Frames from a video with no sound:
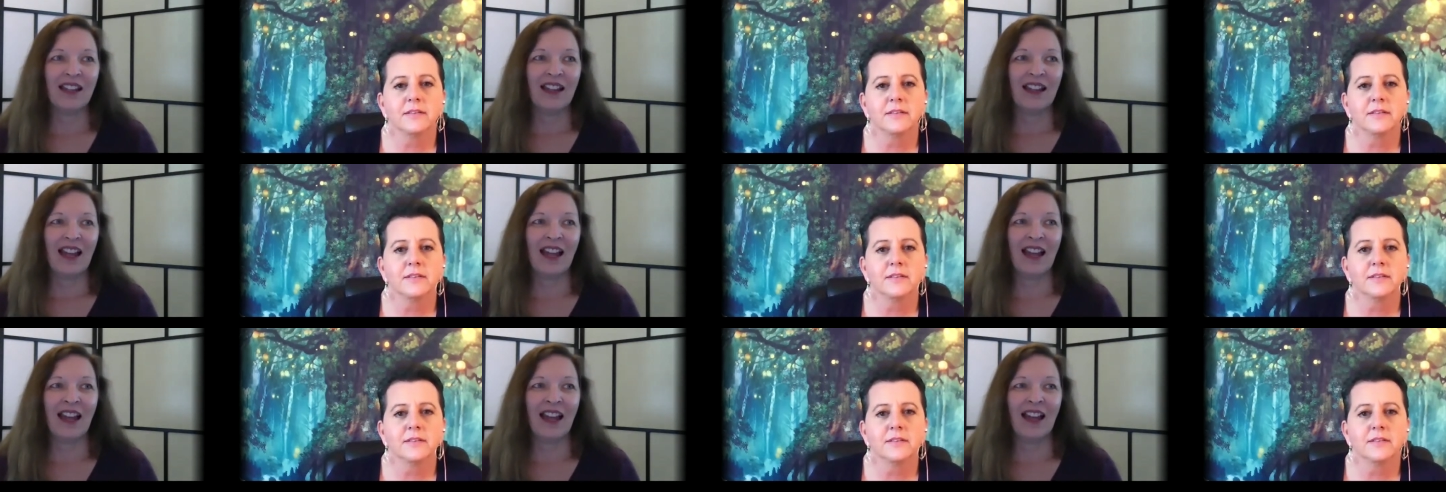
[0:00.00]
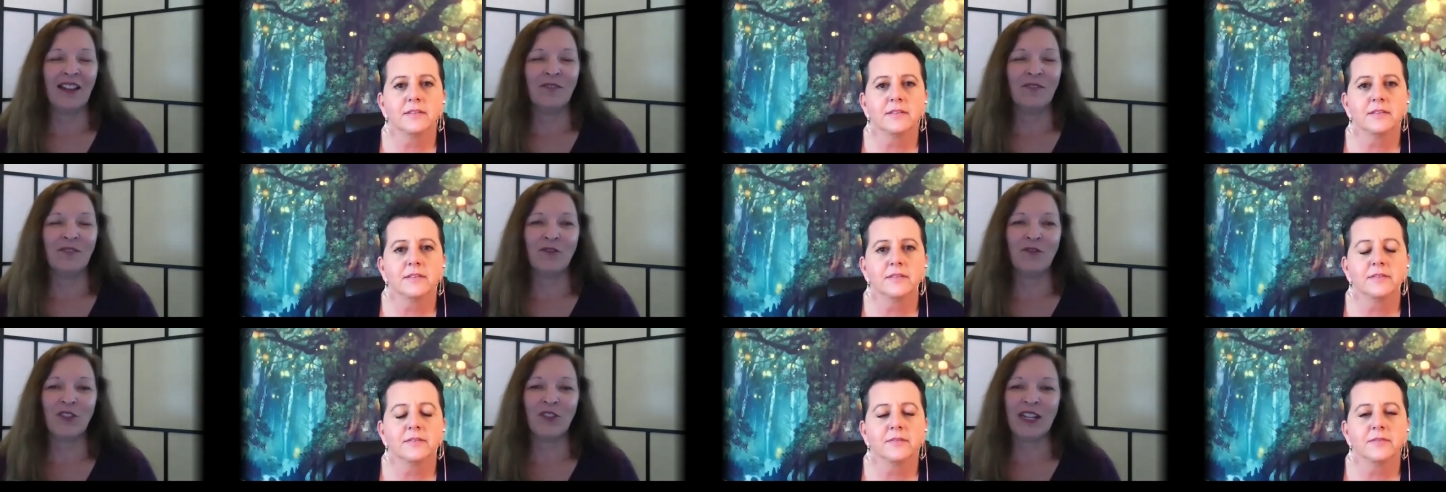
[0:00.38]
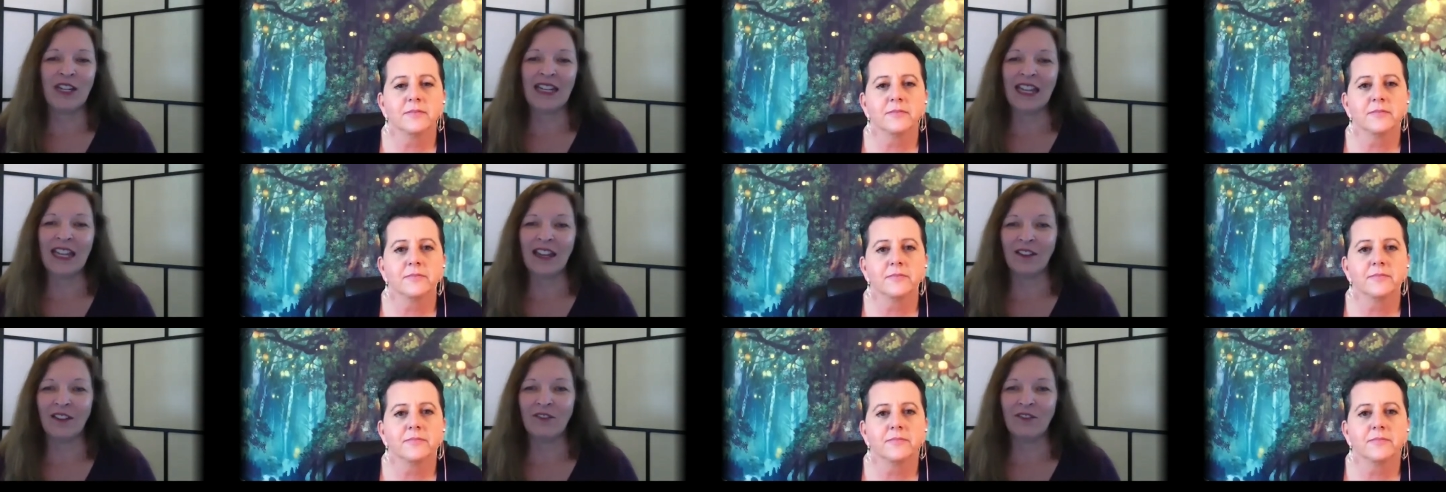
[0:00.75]
Speaker 1: a free
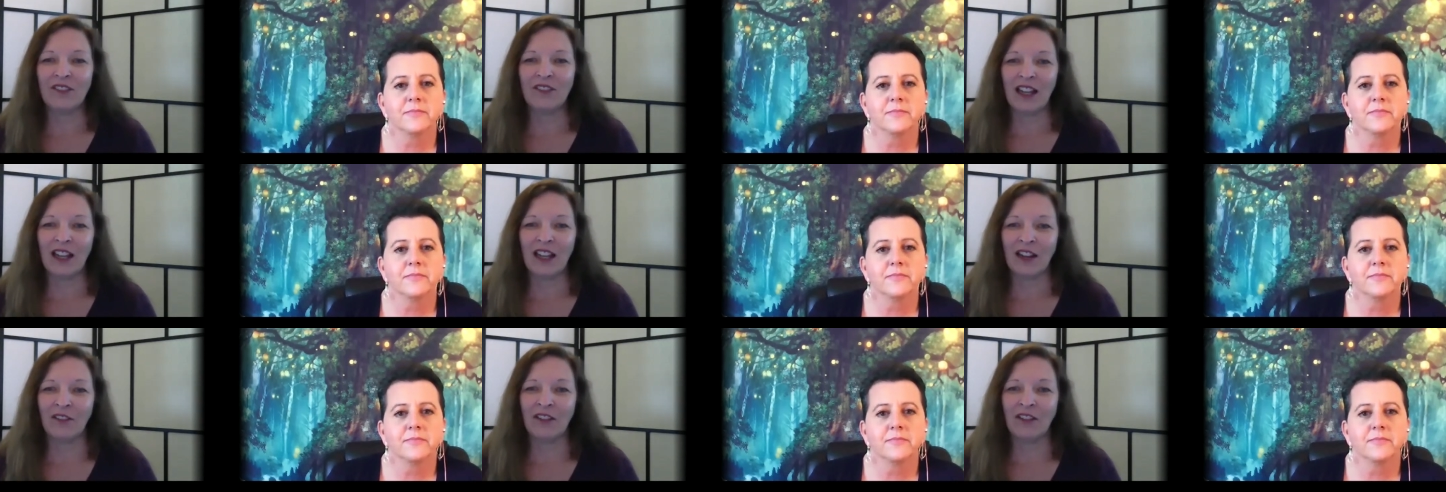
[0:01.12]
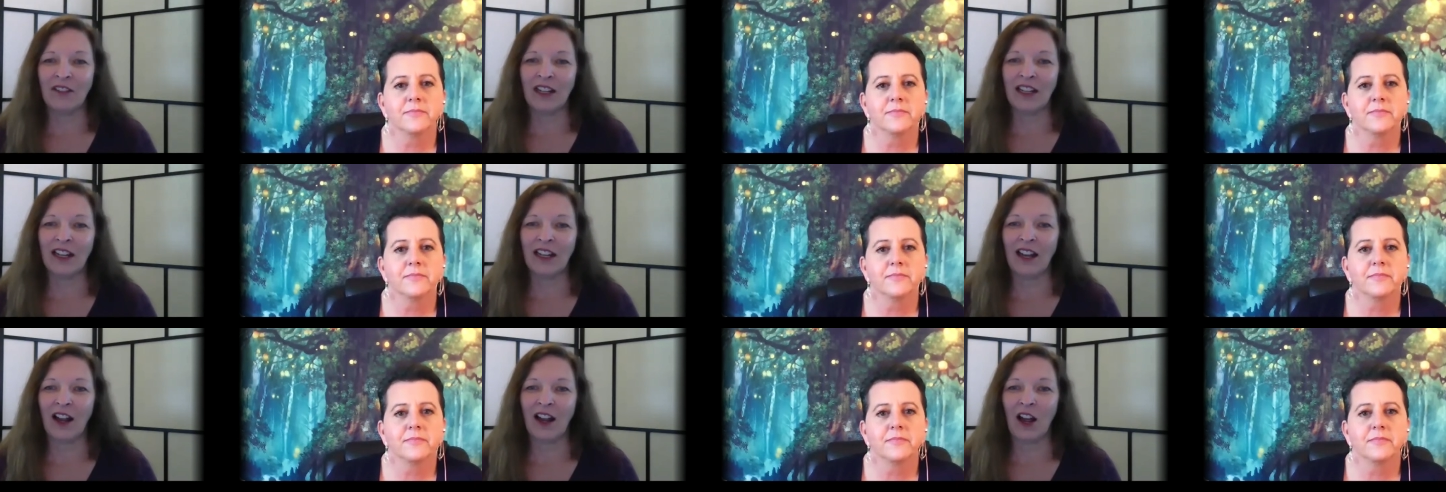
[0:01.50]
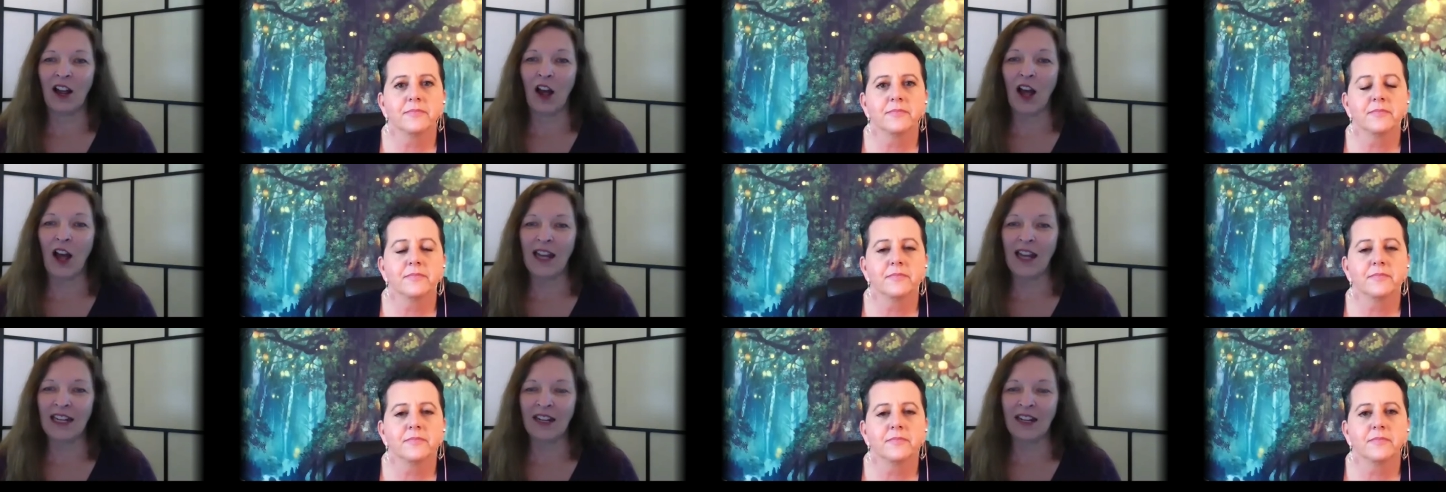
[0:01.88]
gift of a
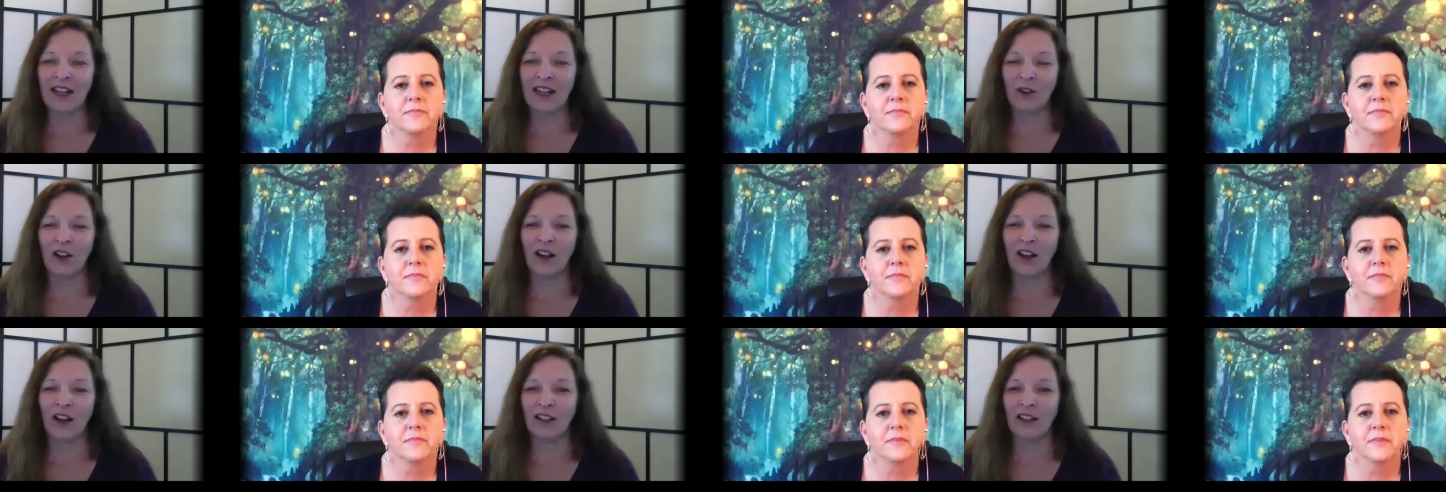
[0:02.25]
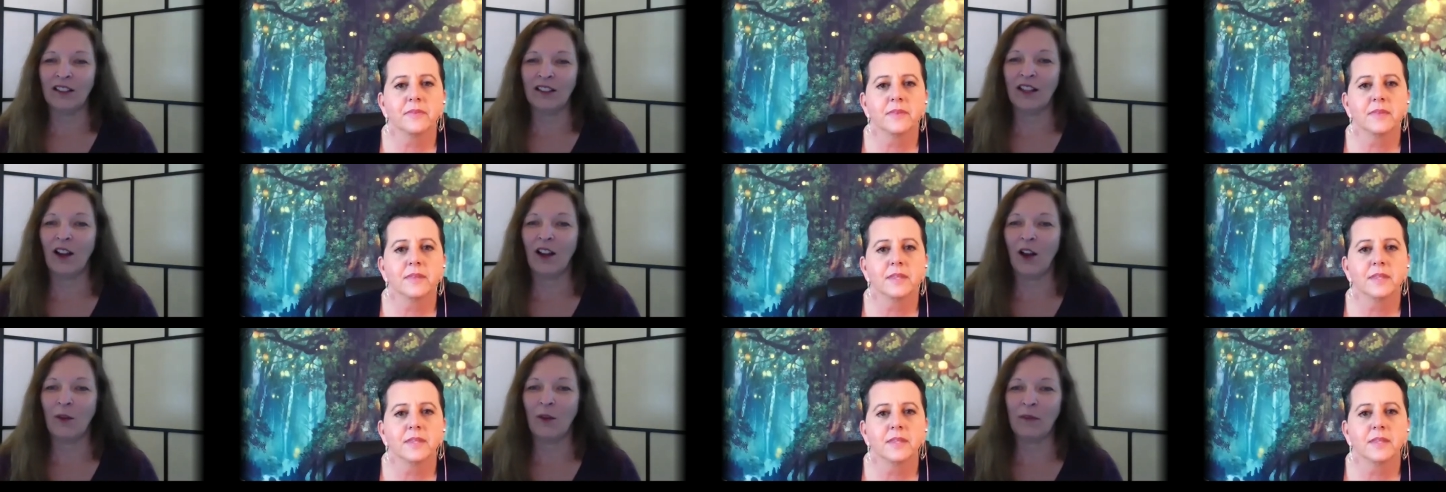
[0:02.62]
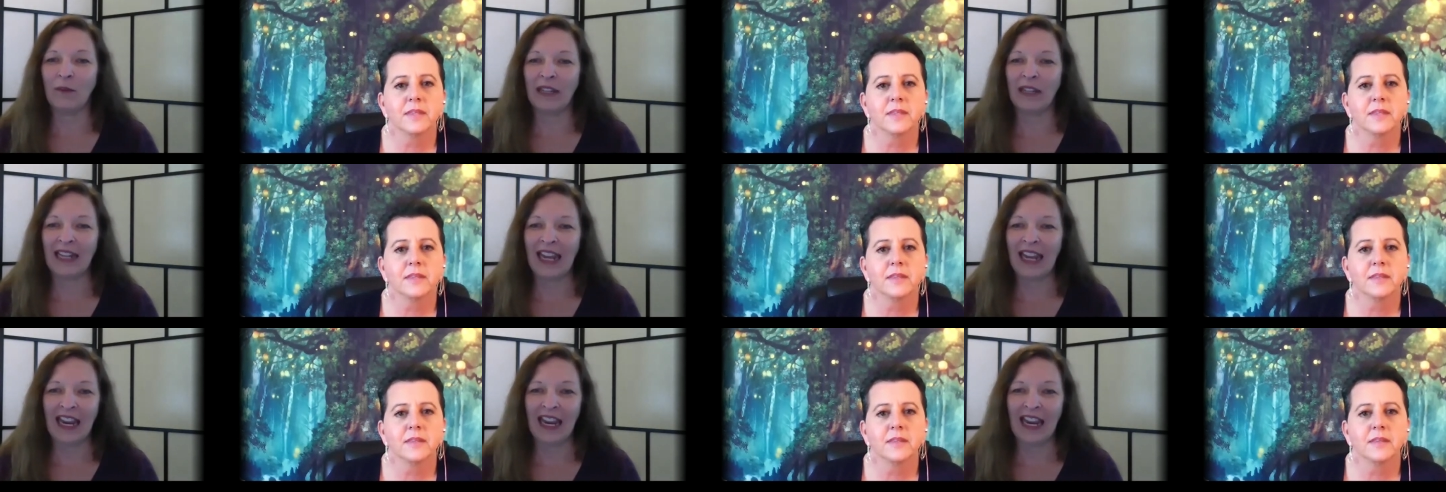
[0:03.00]
audio called Calm the
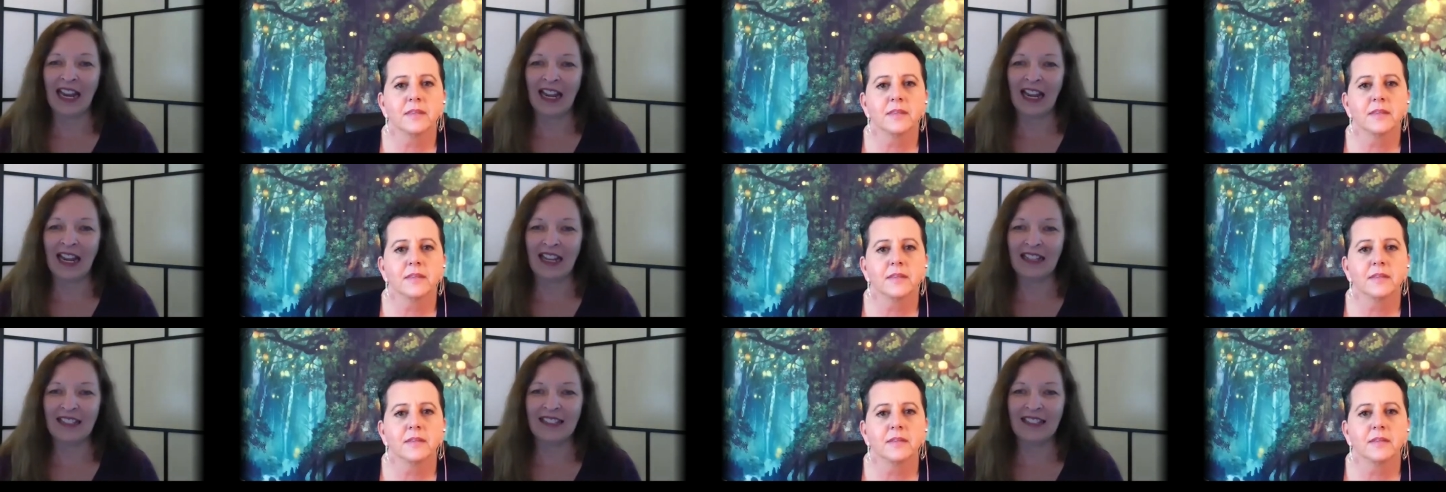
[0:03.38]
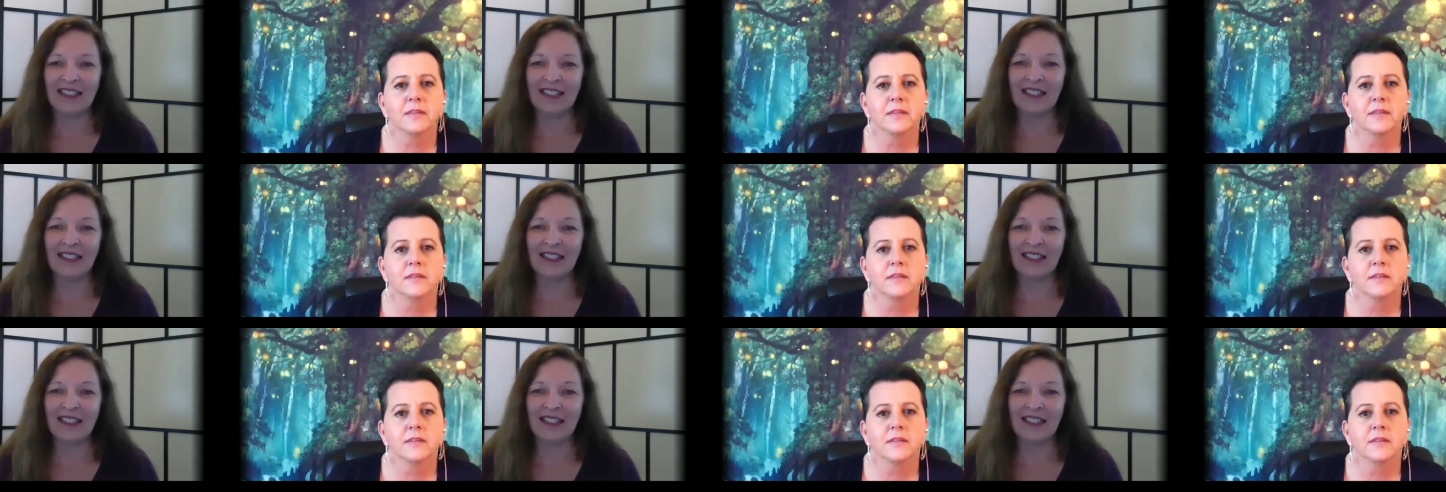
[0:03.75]
Chaos